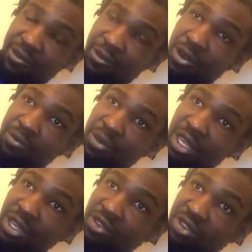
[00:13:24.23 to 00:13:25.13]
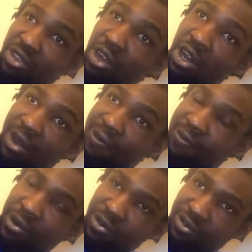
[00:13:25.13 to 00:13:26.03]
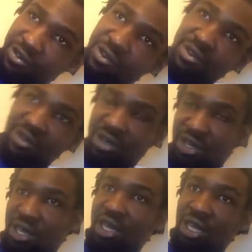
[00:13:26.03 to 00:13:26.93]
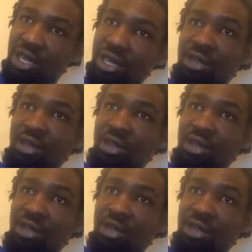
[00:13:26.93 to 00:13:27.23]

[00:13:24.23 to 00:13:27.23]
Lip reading: first, but he is God first, king.